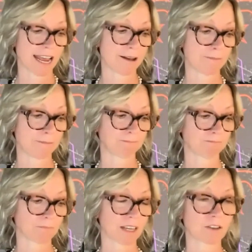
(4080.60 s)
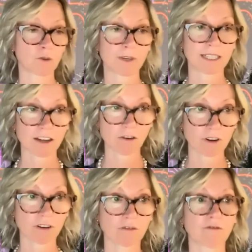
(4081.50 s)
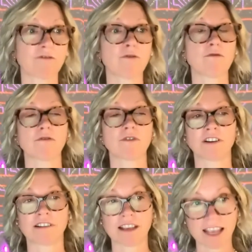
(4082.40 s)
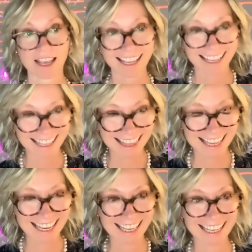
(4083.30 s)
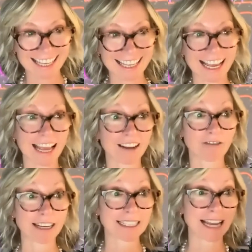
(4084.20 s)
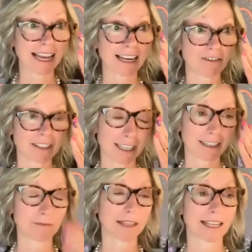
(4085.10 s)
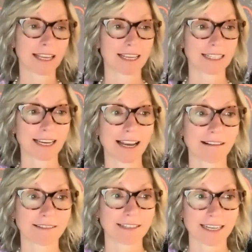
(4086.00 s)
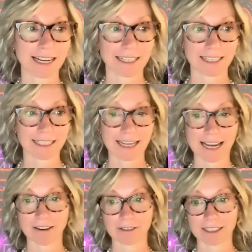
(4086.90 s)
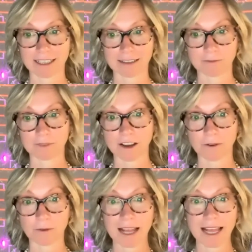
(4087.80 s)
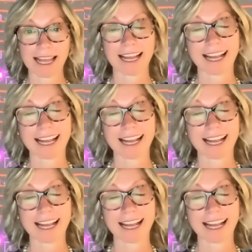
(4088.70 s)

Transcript: um, Twin Token, for the uh, Grace dialogue system and the Singularity Net dialogue system. So